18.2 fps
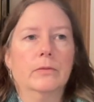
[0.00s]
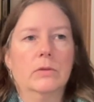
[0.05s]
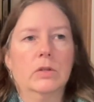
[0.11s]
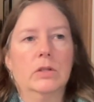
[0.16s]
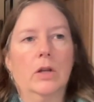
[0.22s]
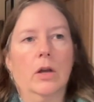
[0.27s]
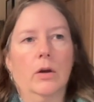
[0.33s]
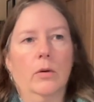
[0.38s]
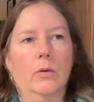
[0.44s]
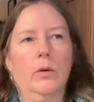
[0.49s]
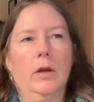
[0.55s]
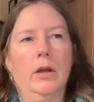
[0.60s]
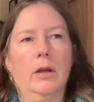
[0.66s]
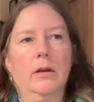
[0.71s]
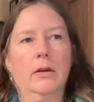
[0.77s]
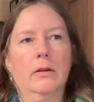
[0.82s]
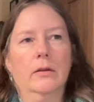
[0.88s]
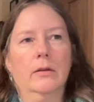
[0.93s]
so
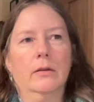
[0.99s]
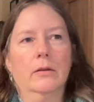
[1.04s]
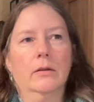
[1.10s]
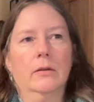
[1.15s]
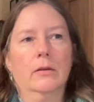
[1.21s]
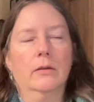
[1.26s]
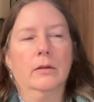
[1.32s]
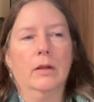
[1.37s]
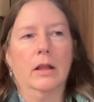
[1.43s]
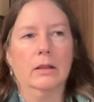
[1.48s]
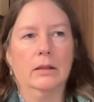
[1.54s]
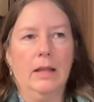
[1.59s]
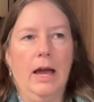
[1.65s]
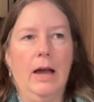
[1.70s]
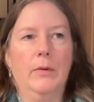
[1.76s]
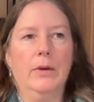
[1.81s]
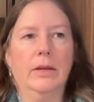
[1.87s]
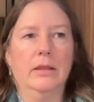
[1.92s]

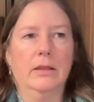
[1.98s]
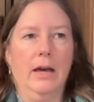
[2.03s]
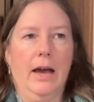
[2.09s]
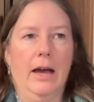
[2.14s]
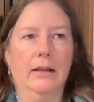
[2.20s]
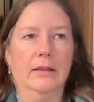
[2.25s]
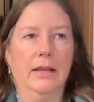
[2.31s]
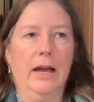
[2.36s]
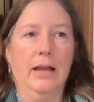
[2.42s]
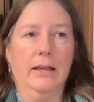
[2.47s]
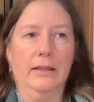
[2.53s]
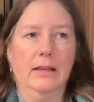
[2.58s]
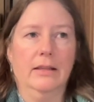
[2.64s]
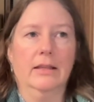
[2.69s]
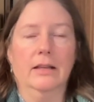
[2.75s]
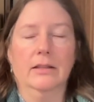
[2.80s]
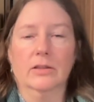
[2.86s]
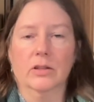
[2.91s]
allowing that, that, I
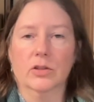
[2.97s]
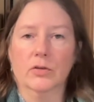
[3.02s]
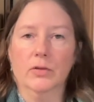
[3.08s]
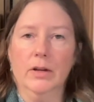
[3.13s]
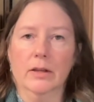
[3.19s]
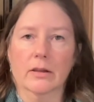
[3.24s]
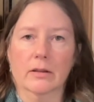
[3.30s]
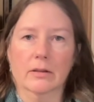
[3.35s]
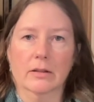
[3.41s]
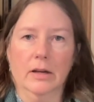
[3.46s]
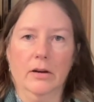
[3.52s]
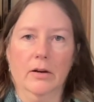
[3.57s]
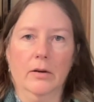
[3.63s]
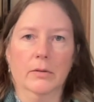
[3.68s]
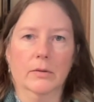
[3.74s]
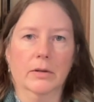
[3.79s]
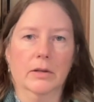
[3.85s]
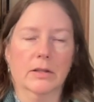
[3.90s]
think that's a strength in
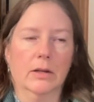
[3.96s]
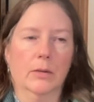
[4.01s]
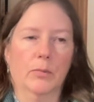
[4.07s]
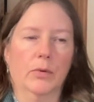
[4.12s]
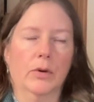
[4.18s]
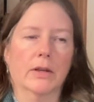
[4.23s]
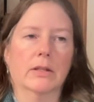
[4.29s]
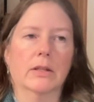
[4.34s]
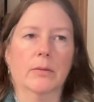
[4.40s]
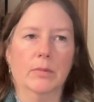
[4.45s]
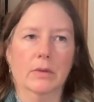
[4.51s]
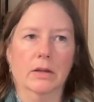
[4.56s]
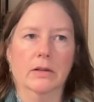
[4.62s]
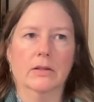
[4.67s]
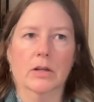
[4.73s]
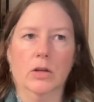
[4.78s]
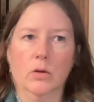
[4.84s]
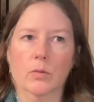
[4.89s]
tarot because it brings up
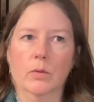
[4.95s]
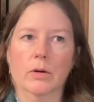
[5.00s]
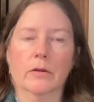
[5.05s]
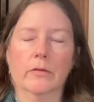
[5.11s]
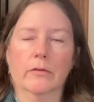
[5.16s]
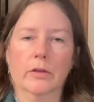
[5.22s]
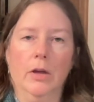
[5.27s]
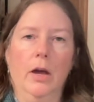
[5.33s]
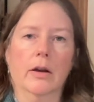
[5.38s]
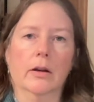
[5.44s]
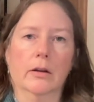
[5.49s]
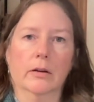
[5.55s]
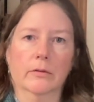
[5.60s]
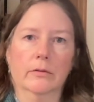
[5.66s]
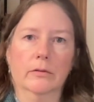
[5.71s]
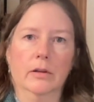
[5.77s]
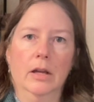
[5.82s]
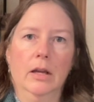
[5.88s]
things that you wouldn't have thought
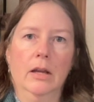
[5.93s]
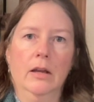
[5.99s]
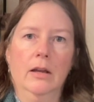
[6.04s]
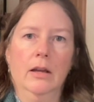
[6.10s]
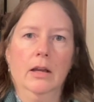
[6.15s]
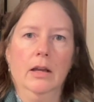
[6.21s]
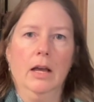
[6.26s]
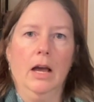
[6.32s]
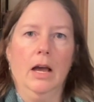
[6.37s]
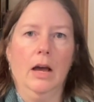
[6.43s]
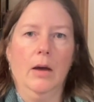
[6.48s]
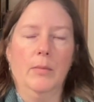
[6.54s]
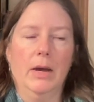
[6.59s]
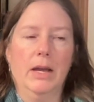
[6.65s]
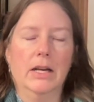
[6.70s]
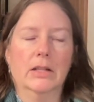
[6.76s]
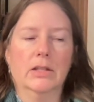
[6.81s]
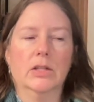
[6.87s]
of. Um,
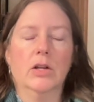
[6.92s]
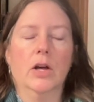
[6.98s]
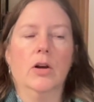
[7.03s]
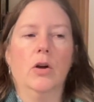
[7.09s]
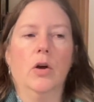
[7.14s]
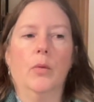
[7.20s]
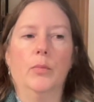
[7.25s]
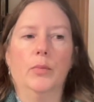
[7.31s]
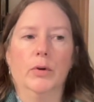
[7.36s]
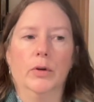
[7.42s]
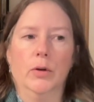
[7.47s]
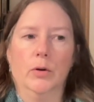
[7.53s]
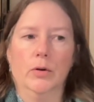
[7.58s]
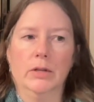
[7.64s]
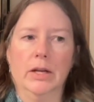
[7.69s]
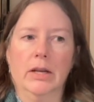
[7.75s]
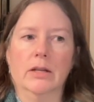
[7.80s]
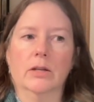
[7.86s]
and it's not all
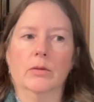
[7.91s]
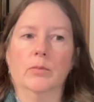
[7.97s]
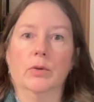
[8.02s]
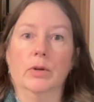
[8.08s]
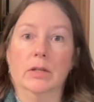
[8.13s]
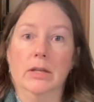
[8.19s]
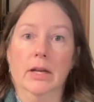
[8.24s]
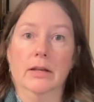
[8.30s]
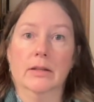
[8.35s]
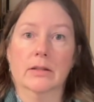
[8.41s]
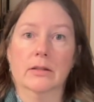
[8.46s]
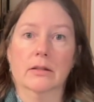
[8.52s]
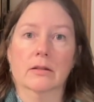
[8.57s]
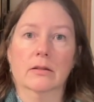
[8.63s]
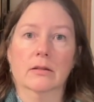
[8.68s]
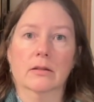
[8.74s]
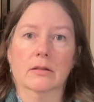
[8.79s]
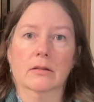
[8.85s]
preordained and
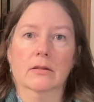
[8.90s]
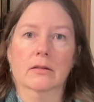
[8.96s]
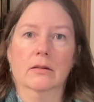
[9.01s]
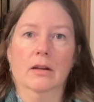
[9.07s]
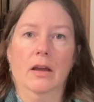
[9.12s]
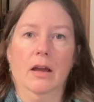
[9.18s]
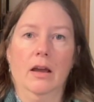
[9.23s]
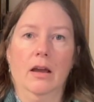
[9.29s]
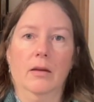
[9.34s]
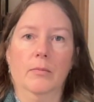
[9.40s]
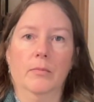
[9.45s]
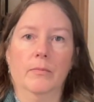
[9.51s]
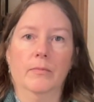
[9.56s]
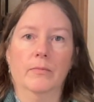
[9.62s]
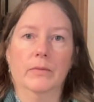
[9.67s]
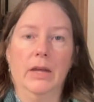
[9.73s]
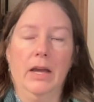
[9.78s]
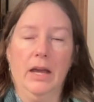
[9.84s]
predestined
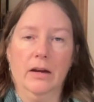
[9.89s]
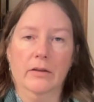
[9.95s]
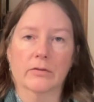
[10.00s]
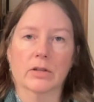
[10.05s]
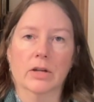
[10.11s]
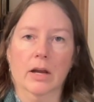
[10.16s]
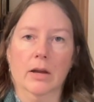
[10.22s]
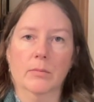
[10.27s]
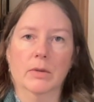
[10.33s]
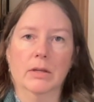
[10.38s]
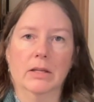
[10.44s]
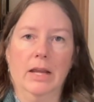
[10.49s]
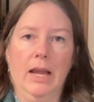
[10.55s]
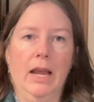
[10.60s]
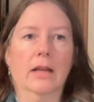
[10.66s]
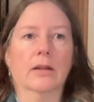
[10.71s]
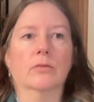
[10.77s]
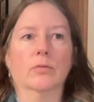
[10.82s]
um, ahead of time. It
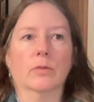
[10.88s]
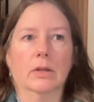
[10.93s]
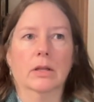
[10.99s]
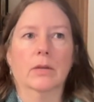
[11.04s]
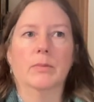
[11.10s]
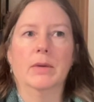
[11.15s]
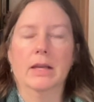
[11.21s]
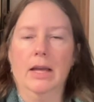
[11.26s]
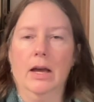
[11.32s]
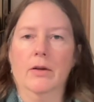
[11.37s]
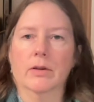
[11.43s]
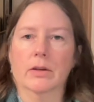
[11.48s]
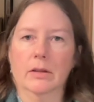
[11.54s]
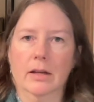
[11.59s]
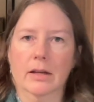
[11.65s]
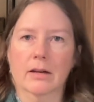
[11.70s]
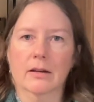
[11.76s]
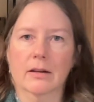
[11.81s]
can't really be
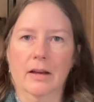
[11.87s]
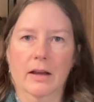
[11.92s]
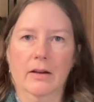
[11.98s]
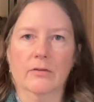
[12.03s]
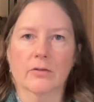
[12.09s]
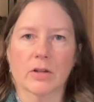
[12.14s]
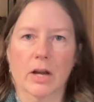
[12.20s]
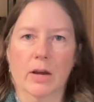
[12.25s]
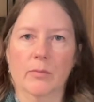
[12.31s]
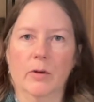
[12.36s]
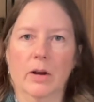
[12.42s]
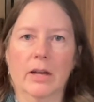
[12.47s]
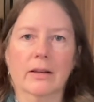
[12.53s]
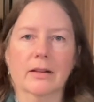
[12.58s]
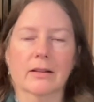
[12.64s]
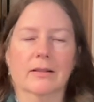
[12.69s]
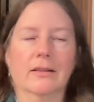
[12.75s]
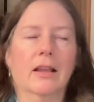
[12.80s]
calculated ahead of time,
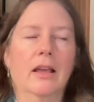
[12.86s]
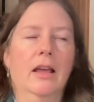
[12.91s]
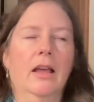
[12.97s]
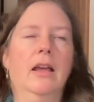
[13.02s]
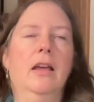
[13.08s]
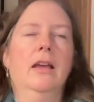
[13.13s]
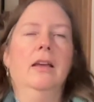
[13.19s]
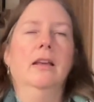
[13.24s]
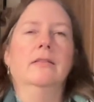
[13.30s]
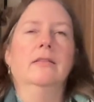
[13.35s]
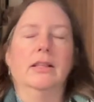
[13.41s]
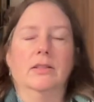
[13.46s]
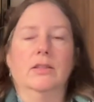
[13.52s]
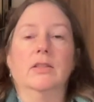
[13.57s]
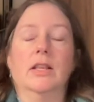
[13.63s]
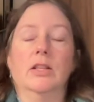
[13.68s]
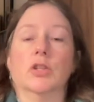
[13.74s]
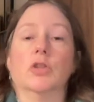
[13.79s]
right? But,
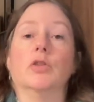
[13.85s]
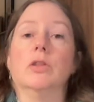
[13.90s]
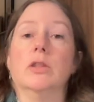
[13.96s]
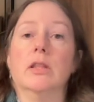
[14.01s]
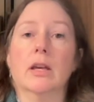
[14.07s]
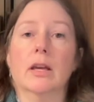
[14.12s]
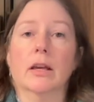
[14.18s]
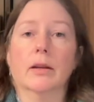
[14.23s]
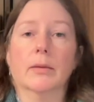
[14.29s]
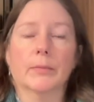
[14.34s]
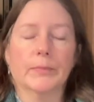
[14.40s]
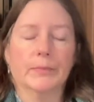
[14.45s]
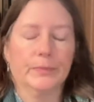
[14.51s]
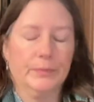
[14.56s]
that's that's a good thing.